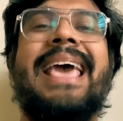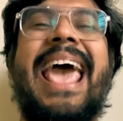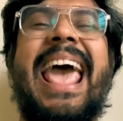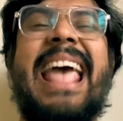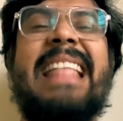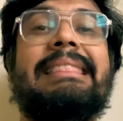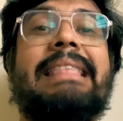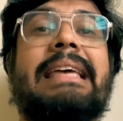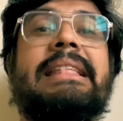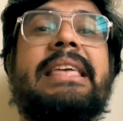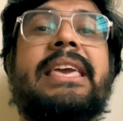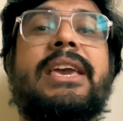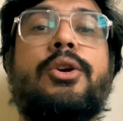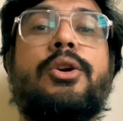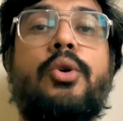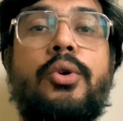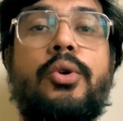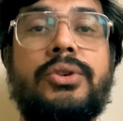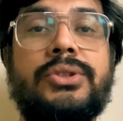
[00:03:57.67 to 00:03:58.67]
and then he
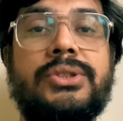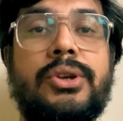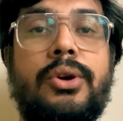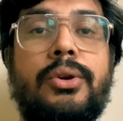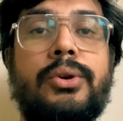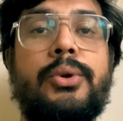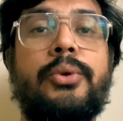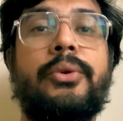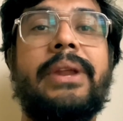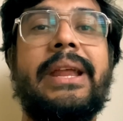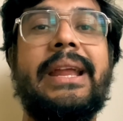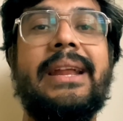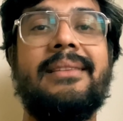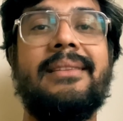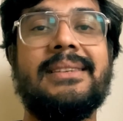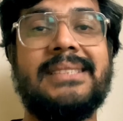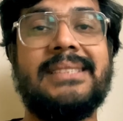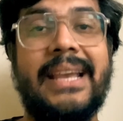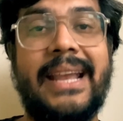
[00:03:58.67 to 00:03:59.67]
goes on to read
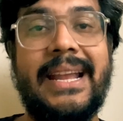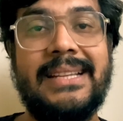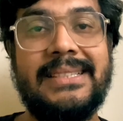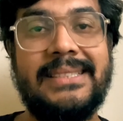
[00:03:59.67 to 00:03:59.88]
the second